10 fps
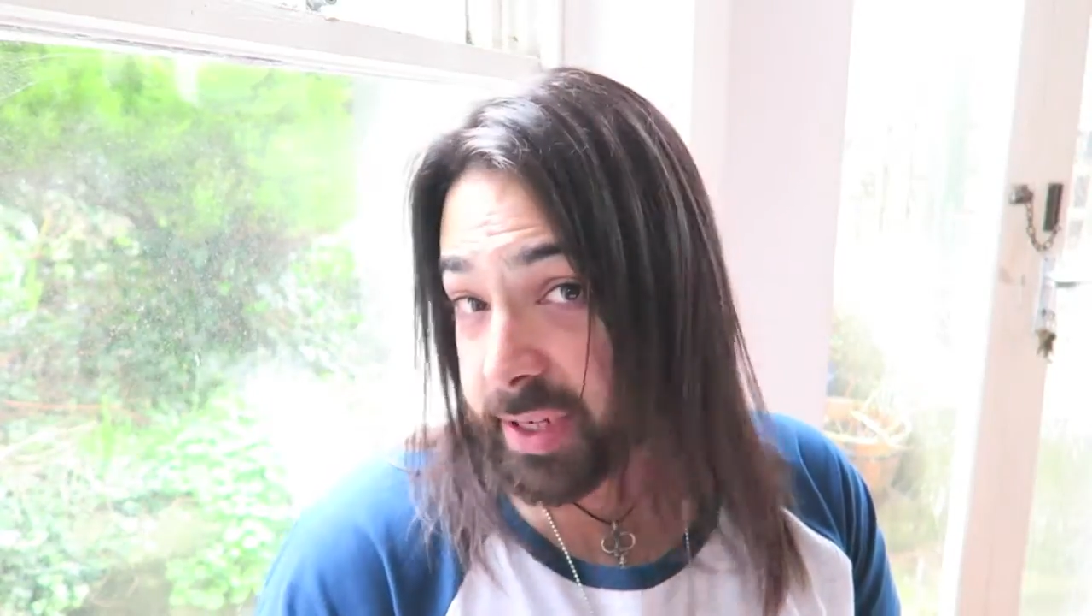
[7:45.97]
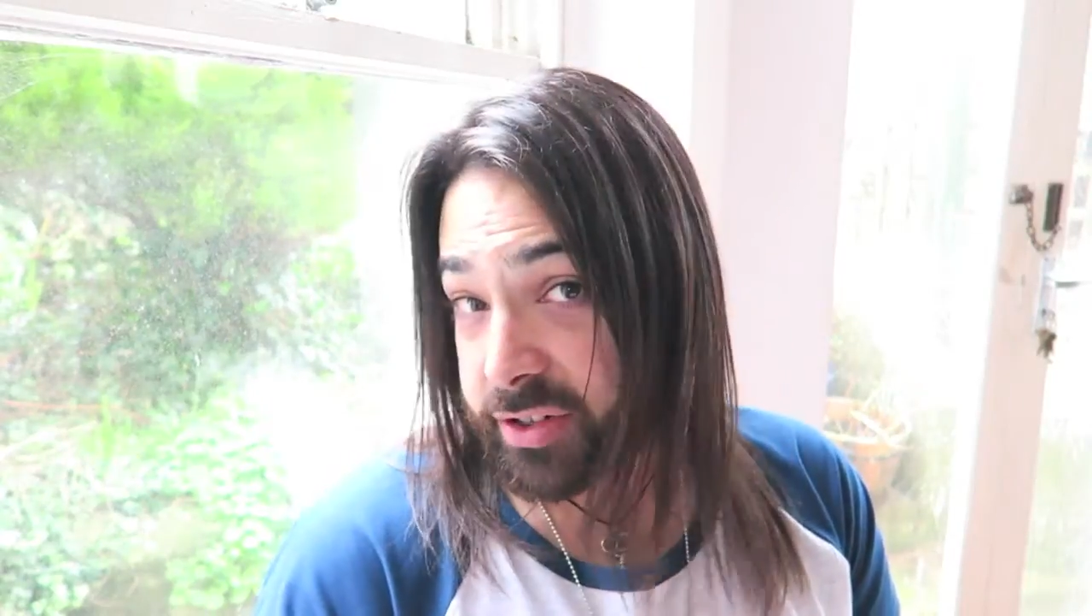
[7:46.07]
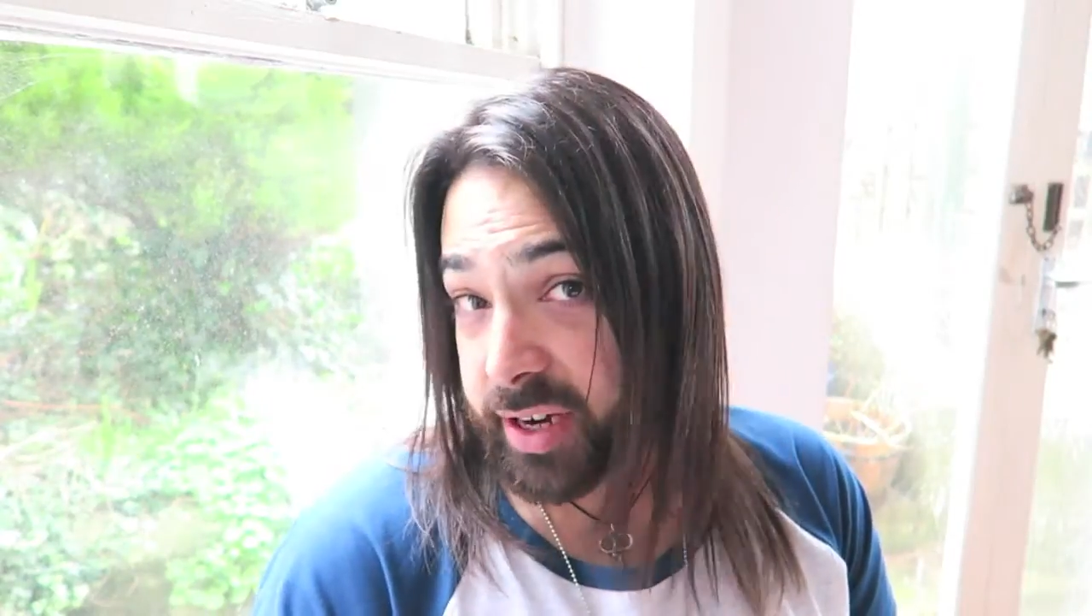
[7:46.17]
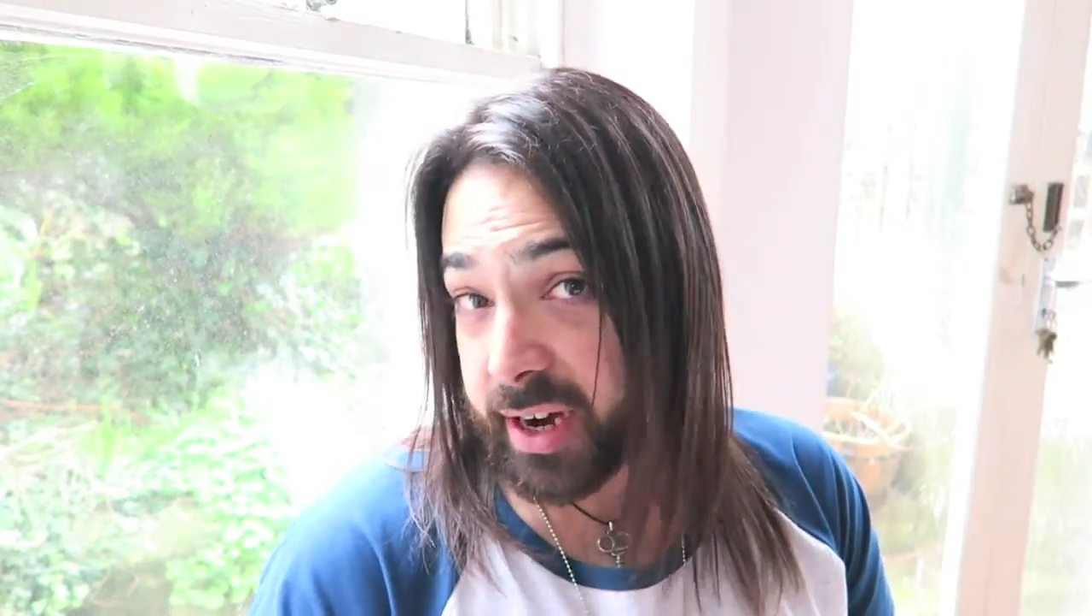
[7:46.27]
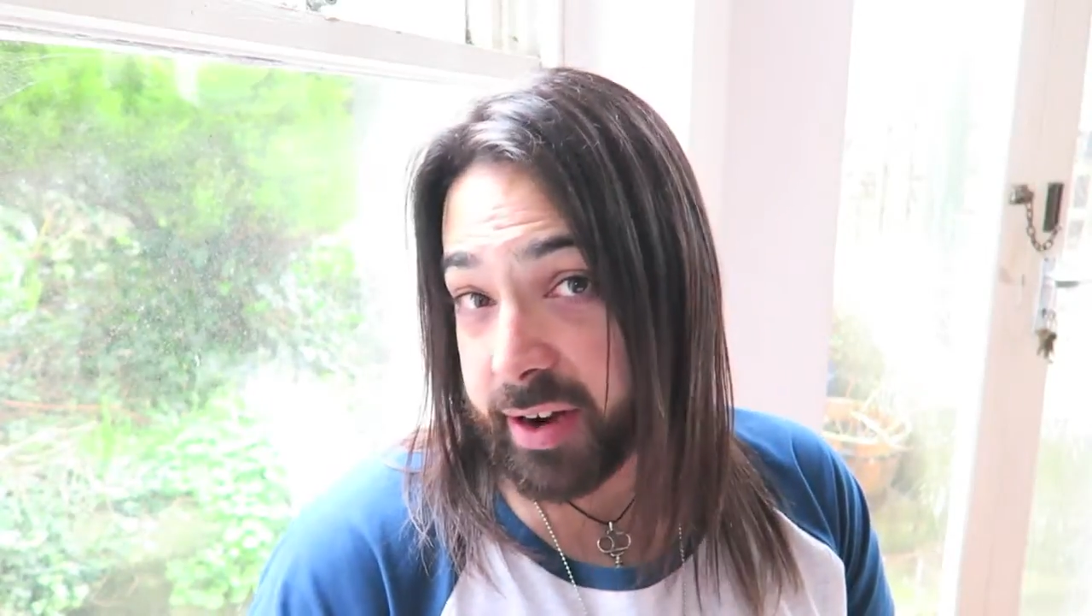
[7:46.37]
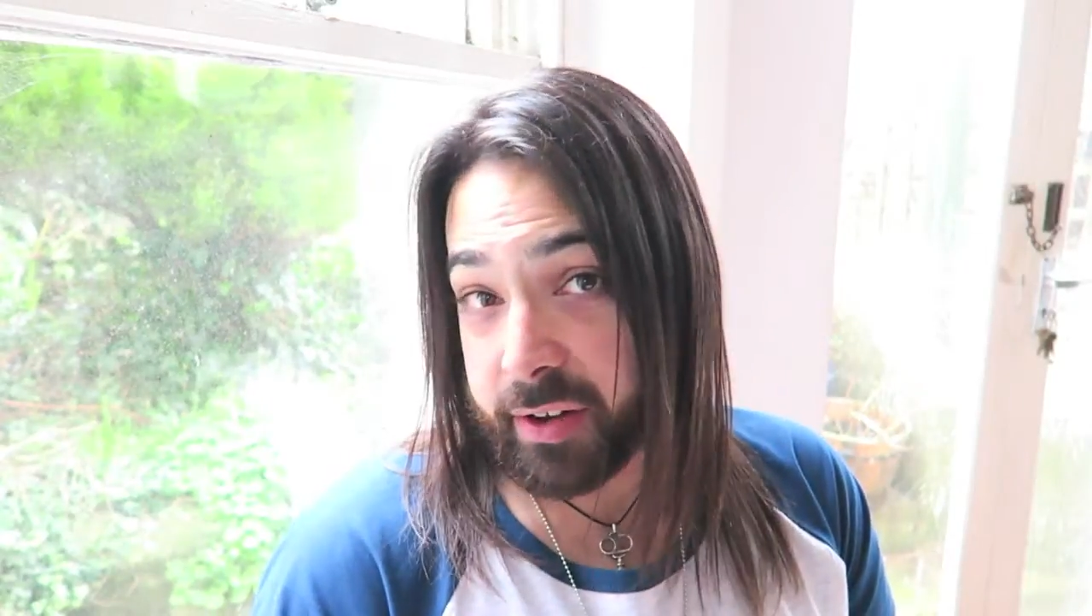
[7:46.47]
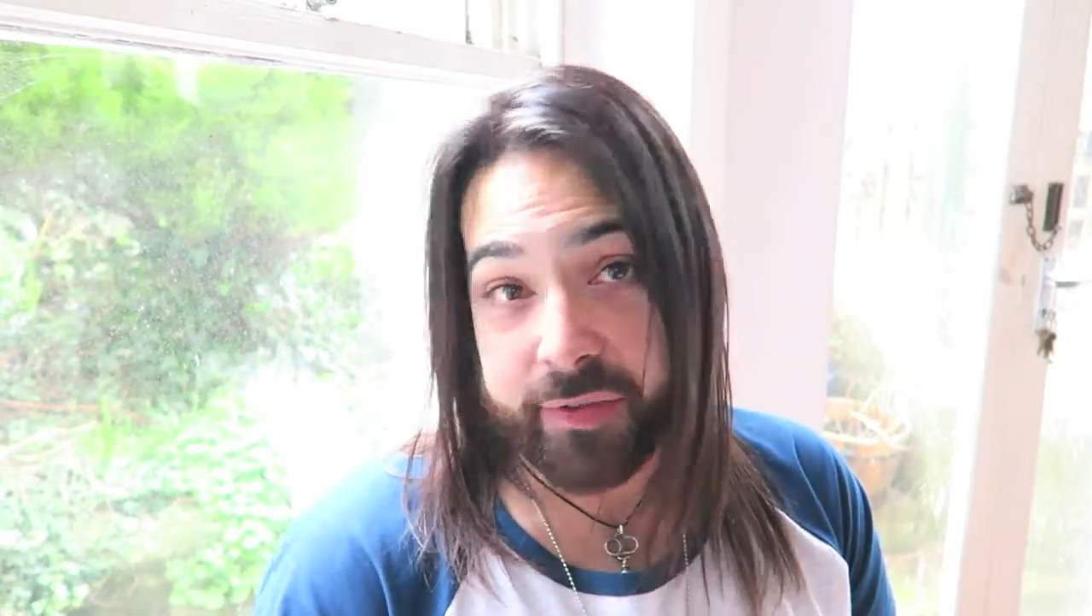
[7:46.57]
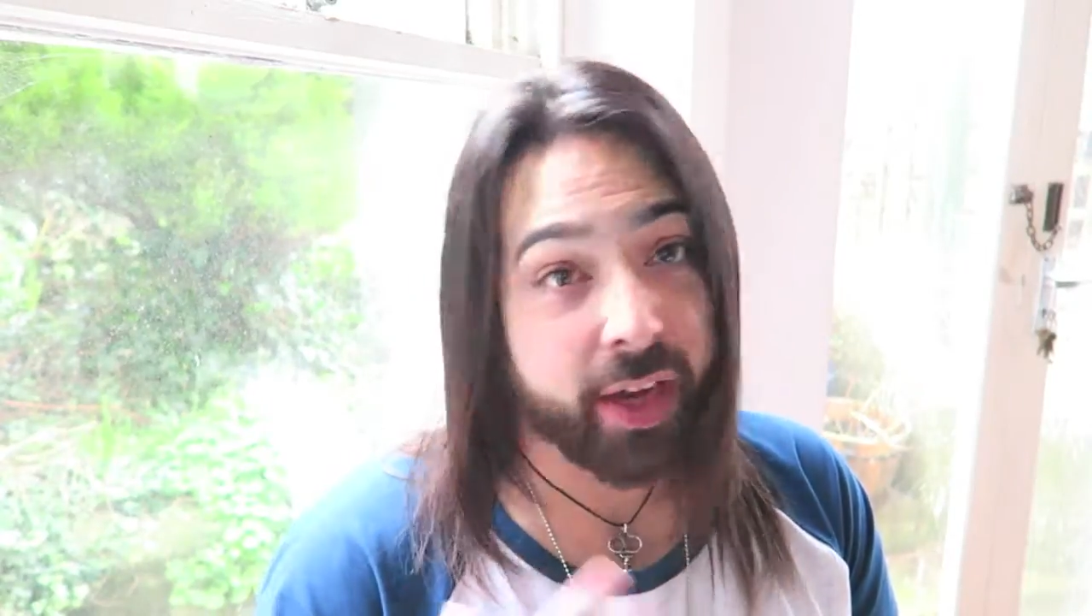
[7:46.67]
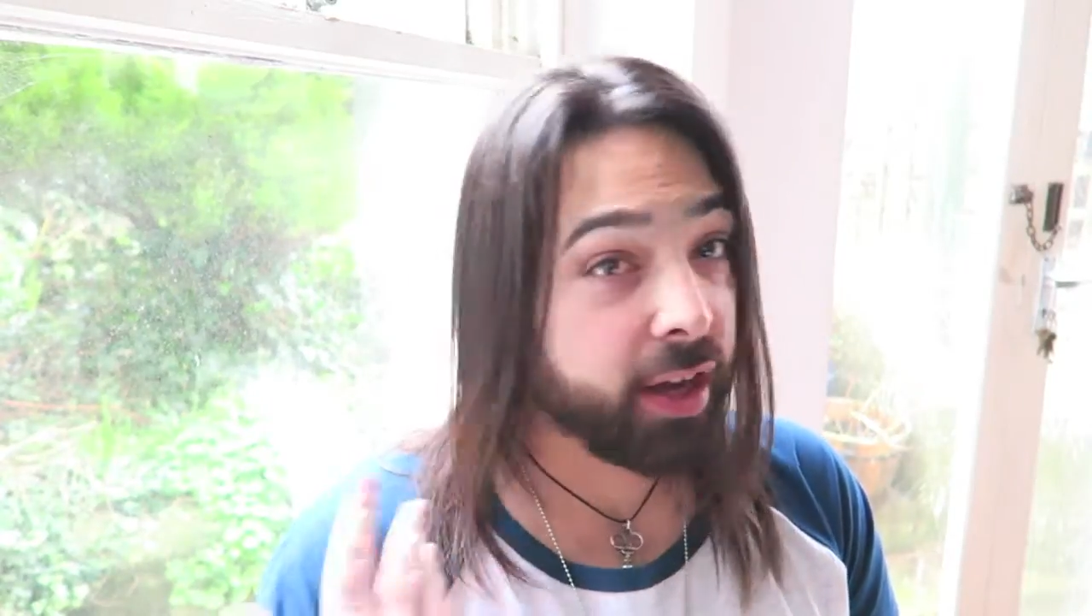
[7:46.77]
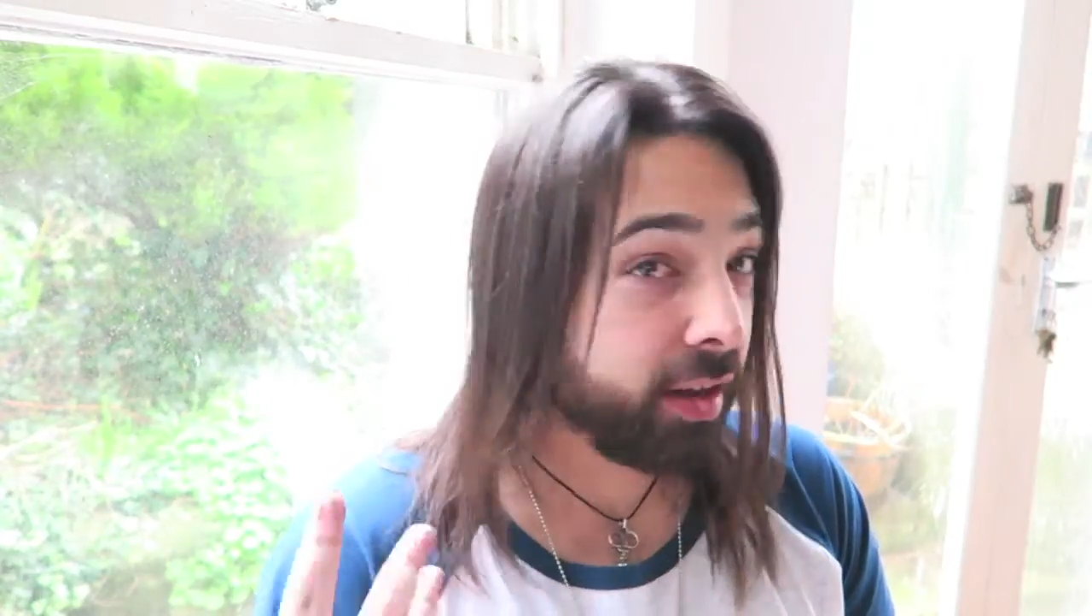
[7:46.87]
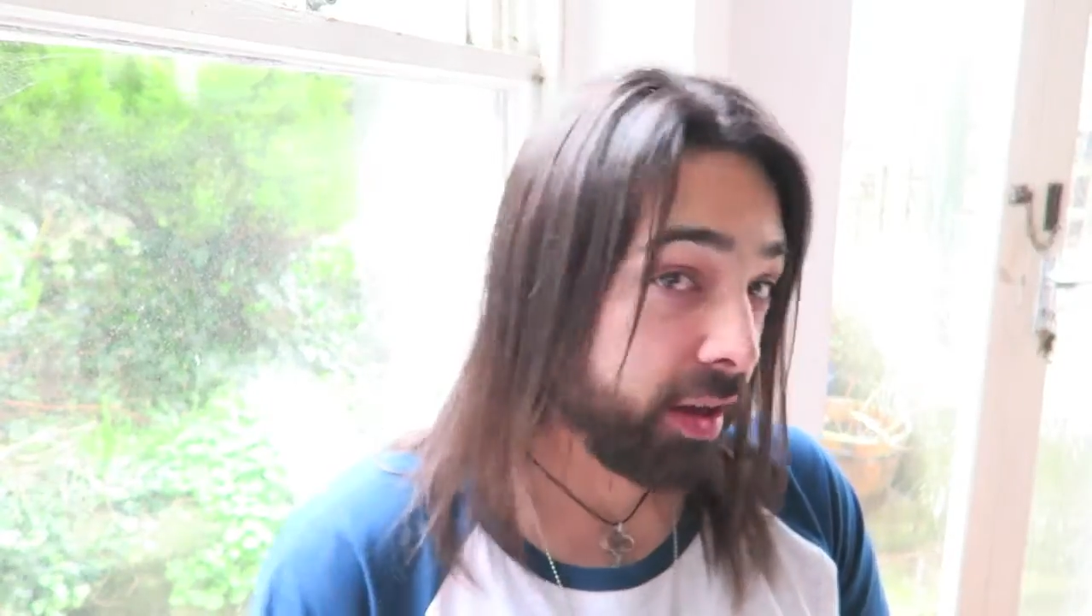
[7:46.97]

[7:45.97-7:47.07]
makes your hair healthier,